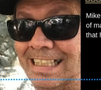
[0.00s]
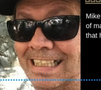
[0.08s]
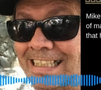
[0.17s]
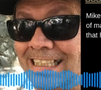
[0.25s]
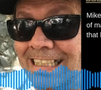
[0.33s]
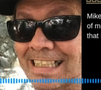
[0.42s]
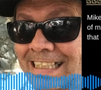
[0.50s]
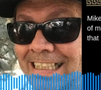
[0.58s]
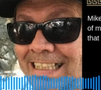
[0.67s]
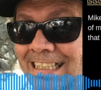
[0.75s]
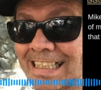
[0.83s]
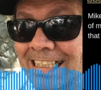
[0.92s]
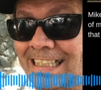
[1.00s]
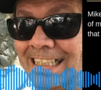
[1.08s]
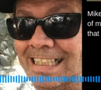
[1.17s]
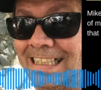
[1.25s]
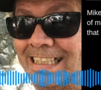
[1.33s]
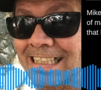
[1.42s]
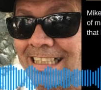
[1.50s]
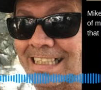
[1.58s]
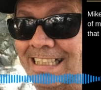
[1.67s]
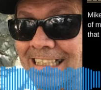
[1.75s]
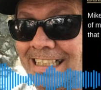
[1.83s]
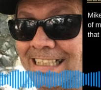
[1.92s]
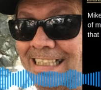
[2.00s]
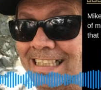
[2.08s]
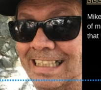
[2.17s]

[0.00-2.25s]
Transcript: and that he had become like her little shadow.